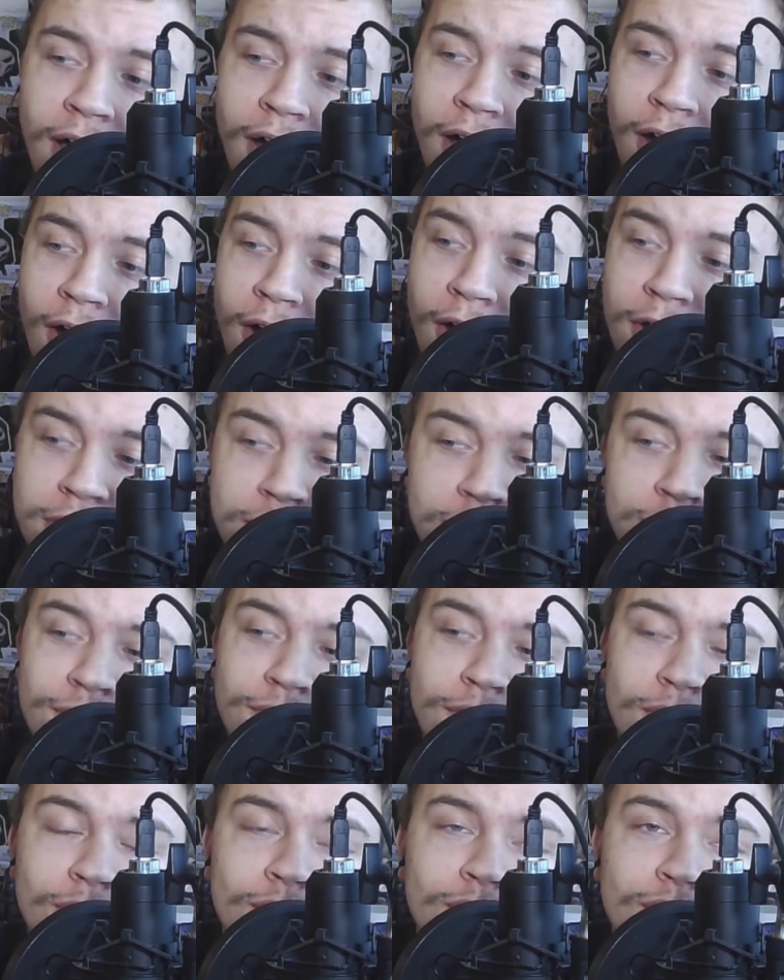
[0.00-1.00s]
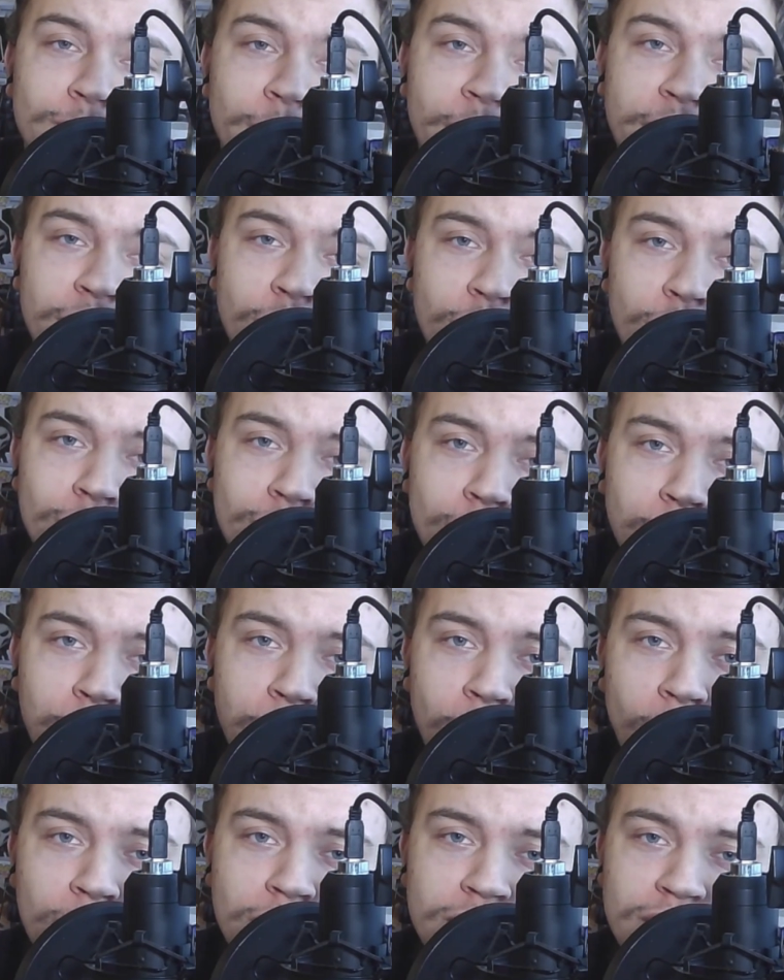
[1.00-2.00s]
If you use my code on
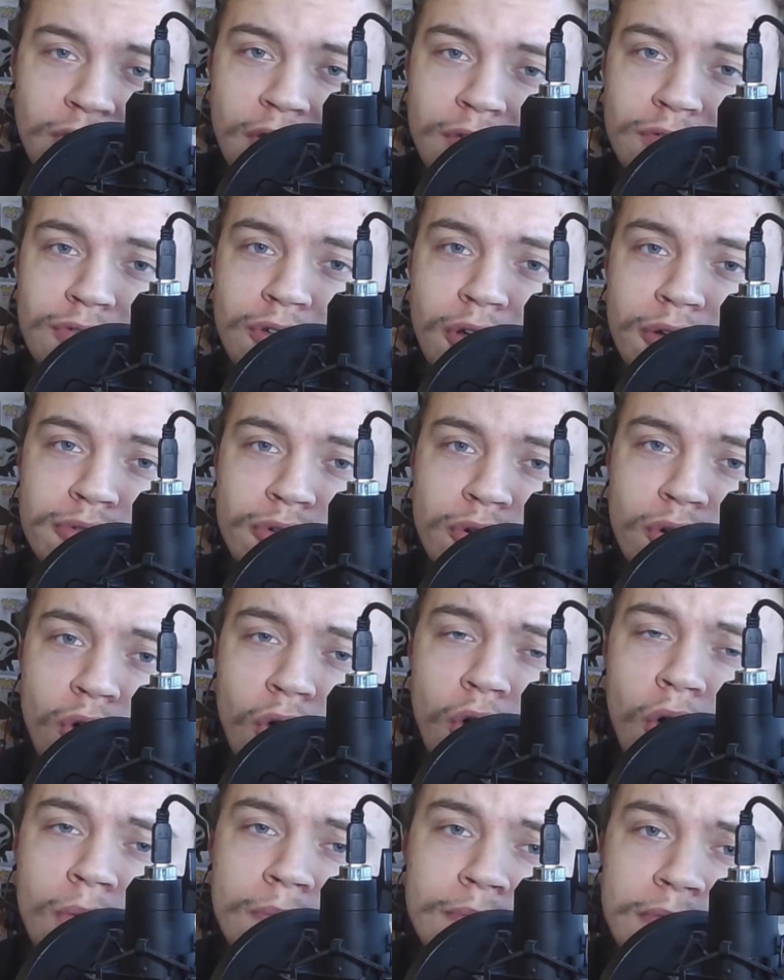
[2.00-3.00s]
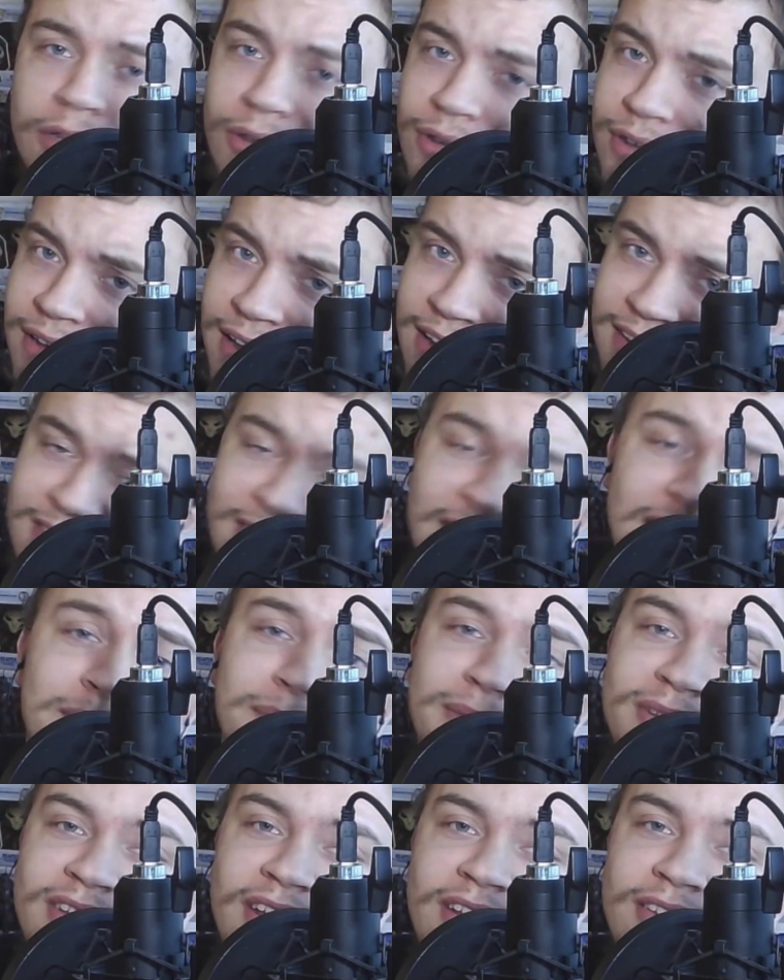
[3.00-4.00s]
POGGERSlifestyle.com, you can get
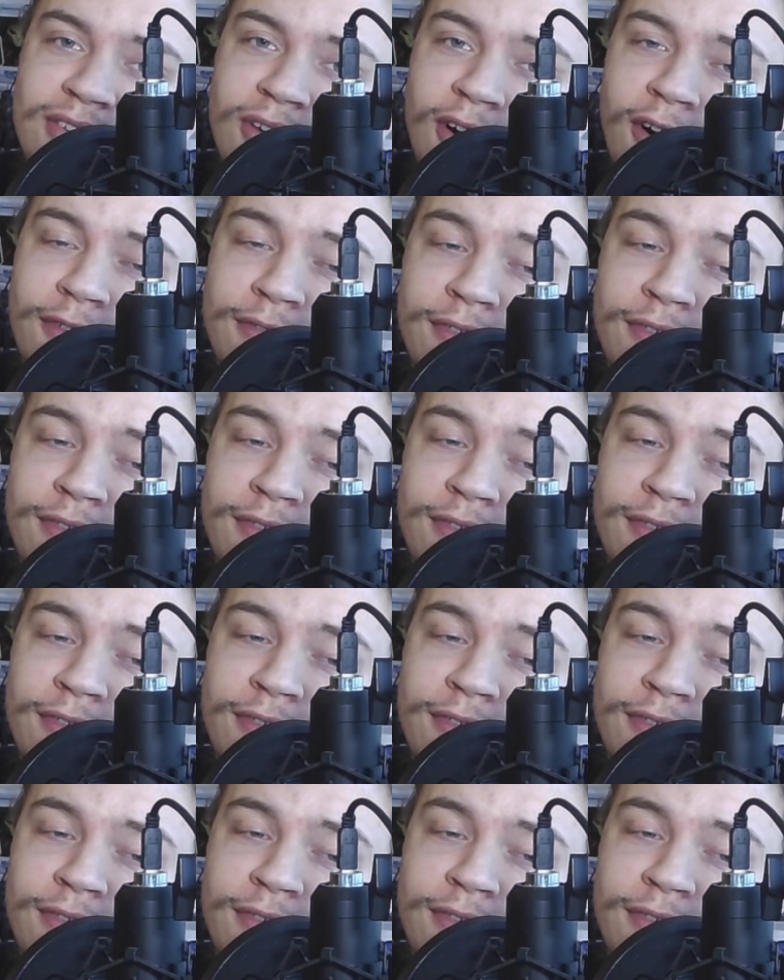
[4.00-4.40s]
10% off.